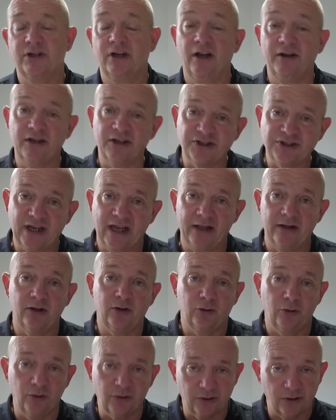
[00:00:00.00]
and understand
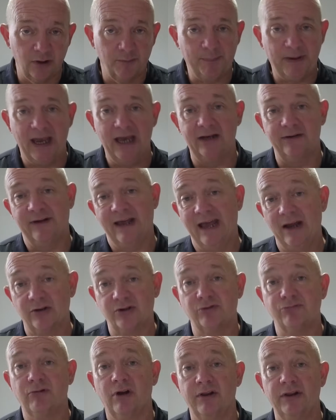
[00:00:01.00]
the good and the bad of how
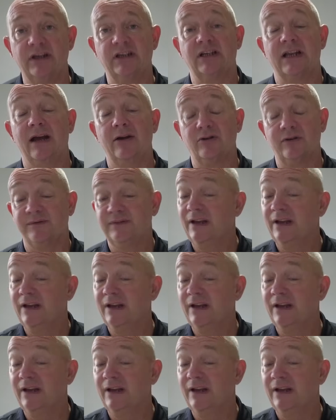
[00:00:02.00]
to run this lounge.